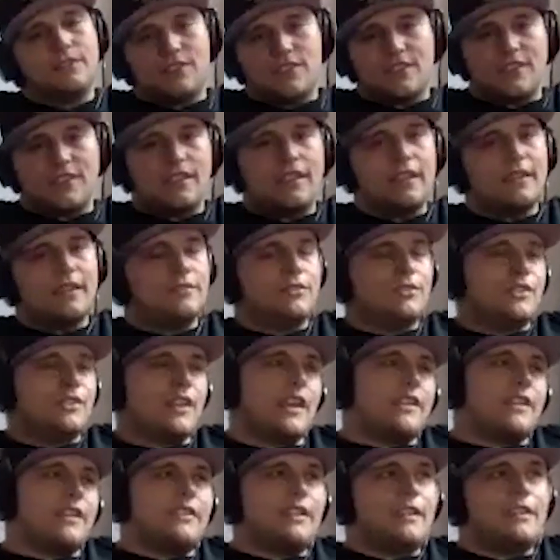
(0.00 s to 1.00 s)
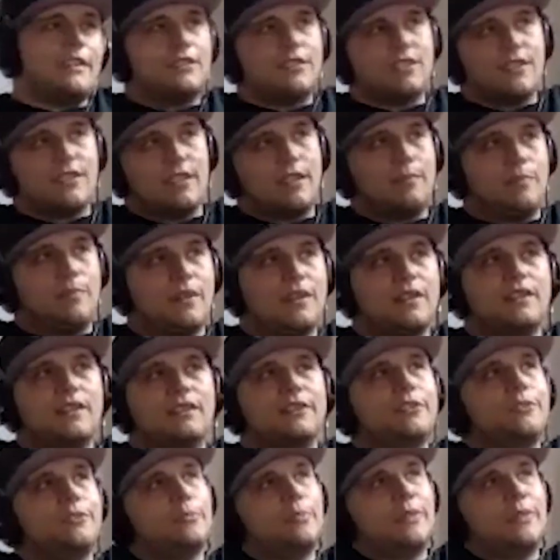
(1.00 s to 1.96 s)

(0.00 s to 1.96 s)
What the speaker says: Saturday, sleep in a little